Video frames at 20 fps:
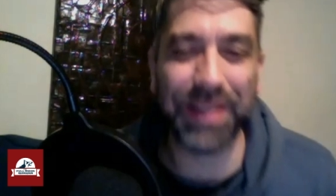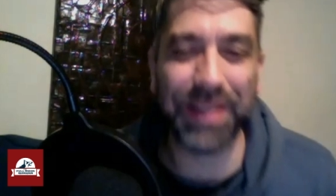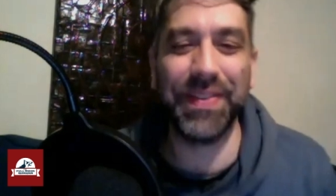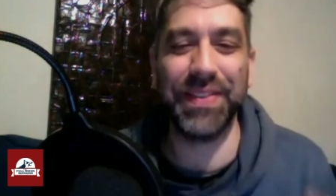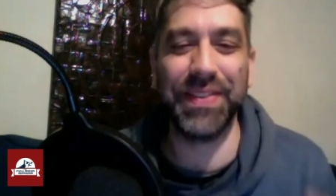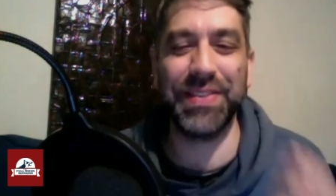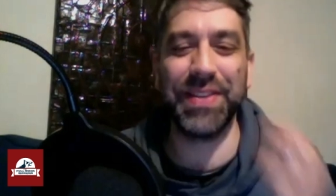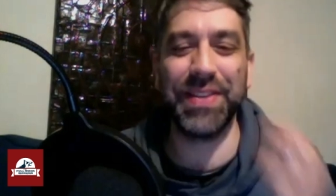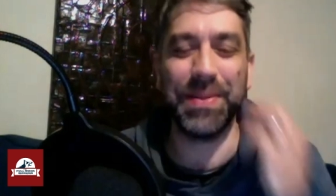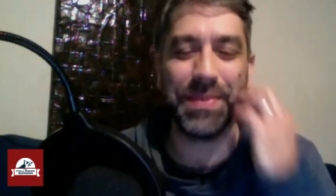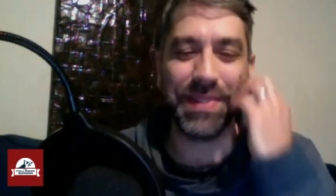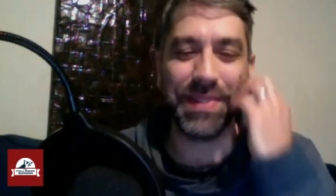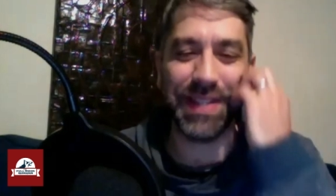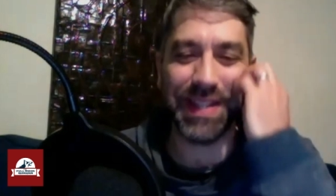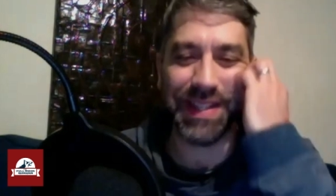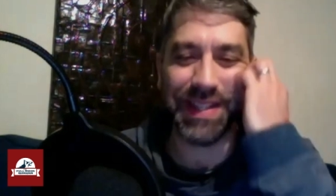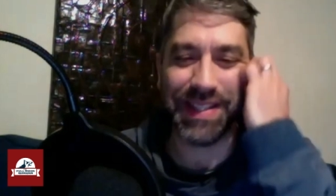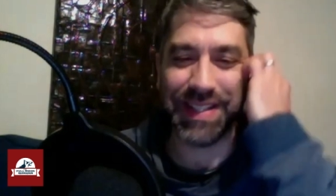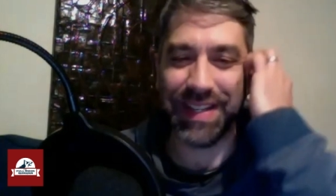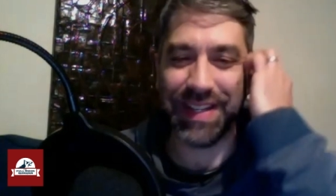if the ship
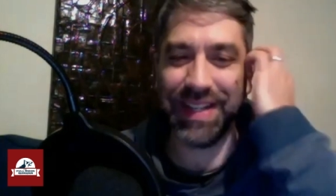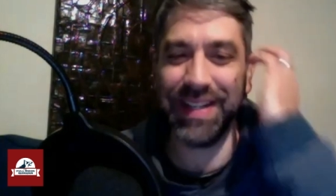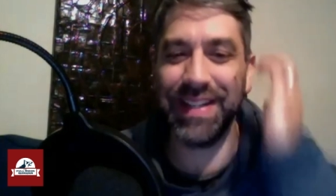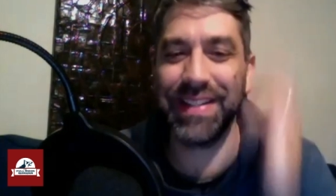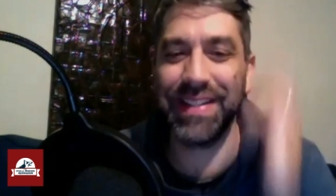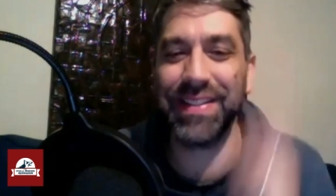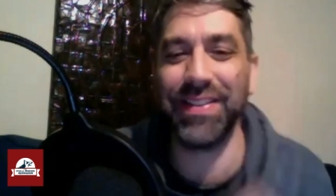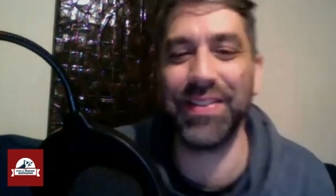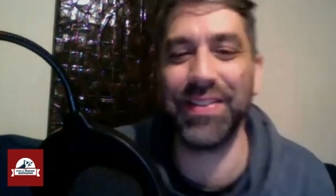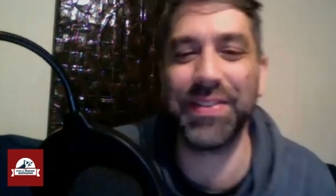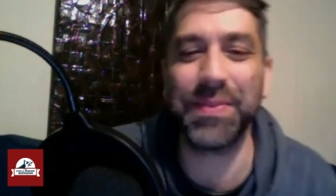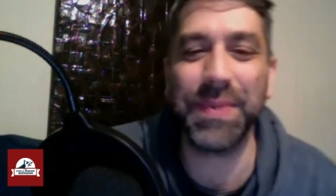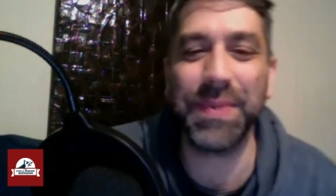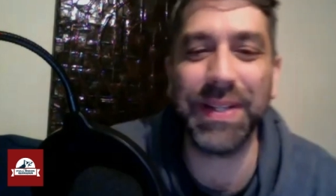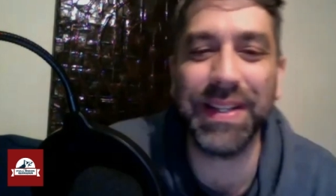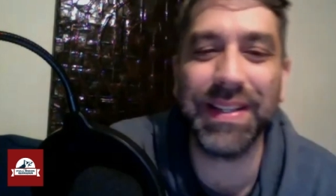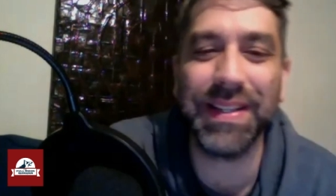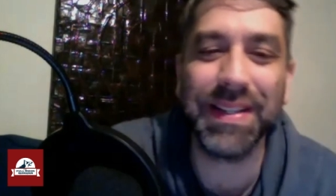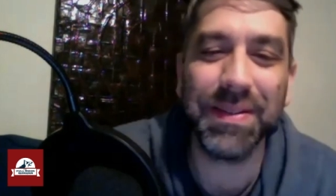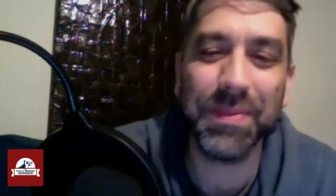sinks, yeah. As long as
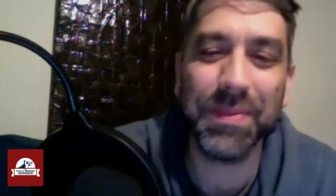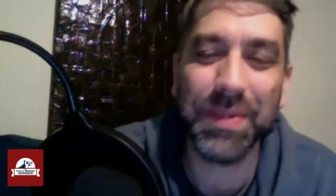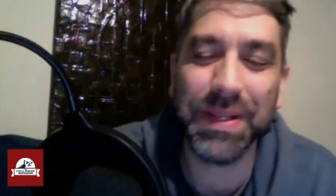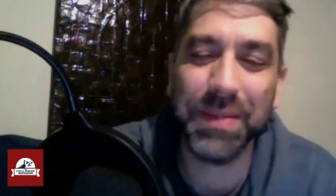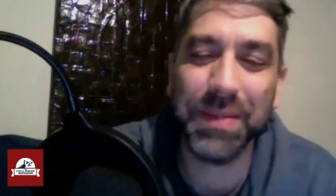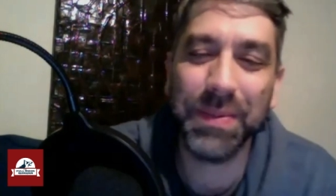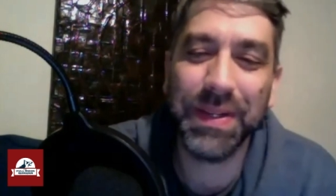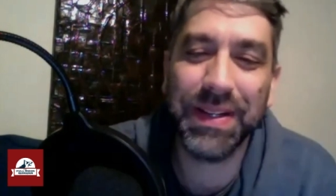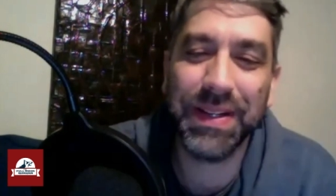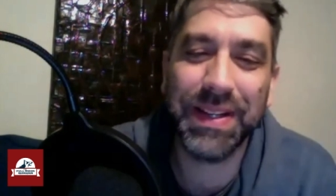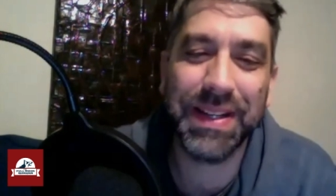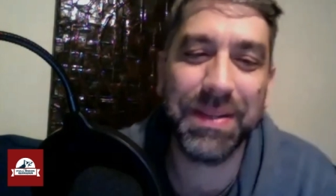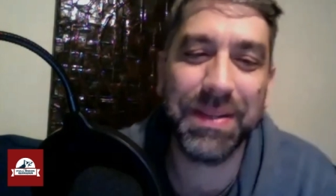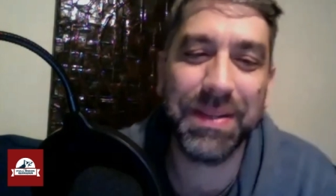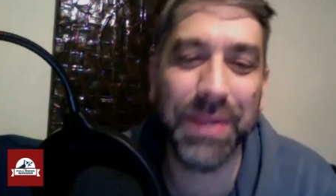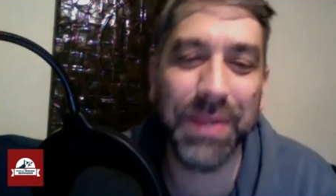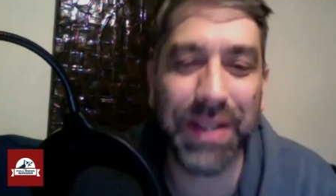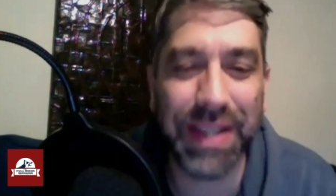we no, that's it. We,